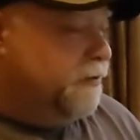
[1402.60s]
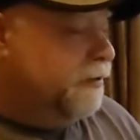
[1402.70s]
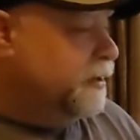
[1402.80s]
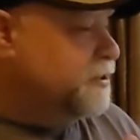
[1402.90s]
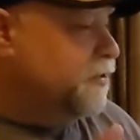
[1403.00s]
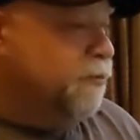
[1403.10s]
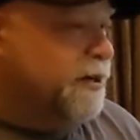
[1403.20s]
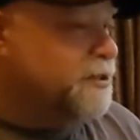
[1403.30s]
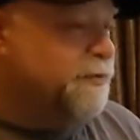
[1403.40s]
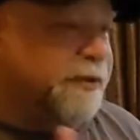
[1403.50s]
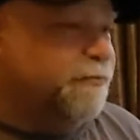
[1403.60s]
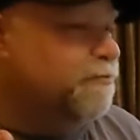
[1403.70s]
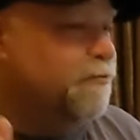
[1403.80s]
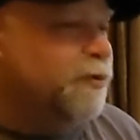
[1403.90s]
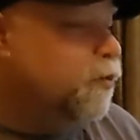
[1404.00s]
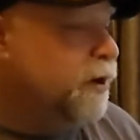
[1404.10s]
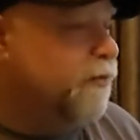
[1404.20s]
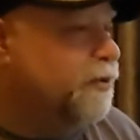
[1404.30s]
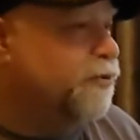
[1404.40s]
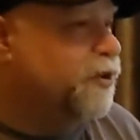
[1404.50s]
Like I said, the rest of it, whatever
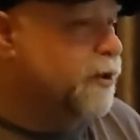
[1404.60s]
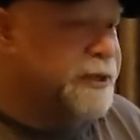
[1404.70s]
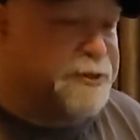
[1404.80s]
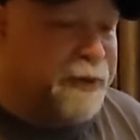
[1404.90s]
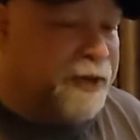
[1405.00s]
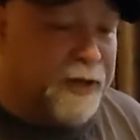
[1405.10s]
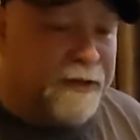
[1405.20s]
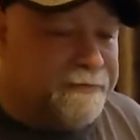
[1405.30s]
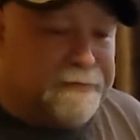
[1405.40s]
you feel like spending,